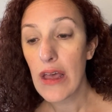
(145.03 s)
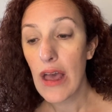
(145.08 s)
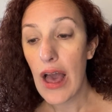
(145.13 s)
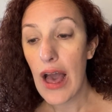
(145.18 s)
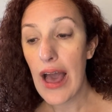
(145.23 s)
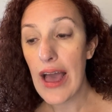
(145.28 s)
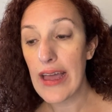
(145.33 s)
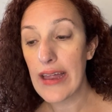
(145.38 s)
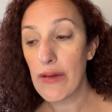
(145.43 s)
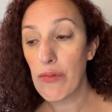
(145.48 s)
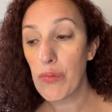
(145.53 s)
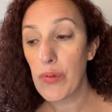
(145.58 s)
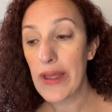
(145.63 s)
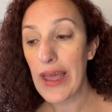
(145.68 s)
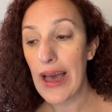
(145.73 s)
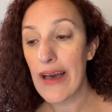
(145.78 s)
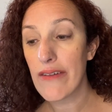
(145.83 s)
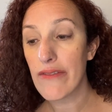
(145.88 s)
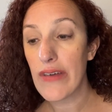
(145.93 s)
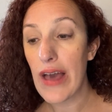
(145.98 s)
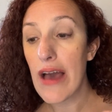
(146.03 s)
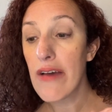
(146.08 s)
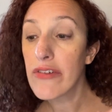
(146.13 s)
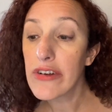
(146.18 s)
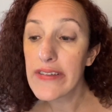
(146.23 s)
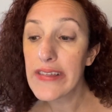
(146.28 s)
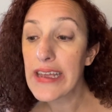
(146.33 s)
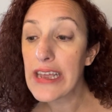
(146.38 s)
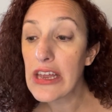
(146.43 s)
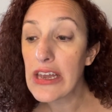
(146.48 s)
And we have
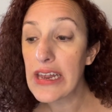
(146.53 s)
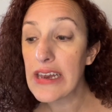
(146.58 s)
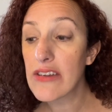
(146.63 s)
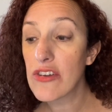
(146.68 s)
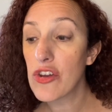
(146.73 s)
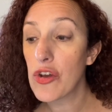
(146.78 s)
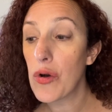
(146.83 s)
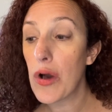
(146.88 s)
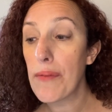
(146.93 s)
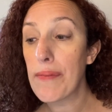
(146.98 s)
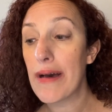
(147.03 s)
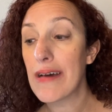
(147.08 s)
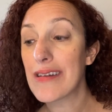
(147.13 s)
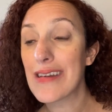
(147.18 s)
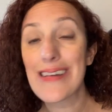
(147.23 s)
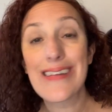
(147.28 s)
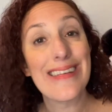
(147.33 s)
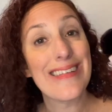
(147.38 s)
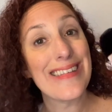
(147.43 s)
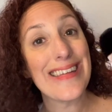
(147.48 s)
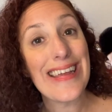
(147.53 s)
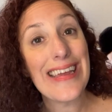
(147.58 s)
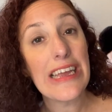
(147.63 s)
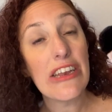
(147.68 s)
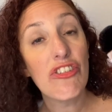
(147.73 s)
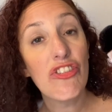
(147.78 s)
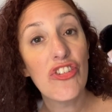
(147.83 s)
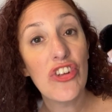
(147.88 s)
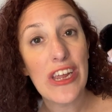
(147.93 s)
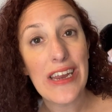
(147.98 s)
everything you need to know about Disney
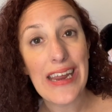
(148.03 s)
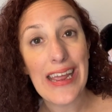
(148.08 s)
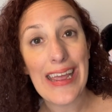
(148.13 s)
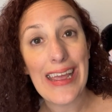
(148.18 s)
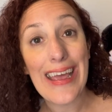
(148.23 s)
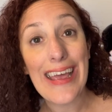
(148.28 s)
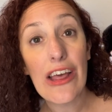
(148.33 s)
Genie,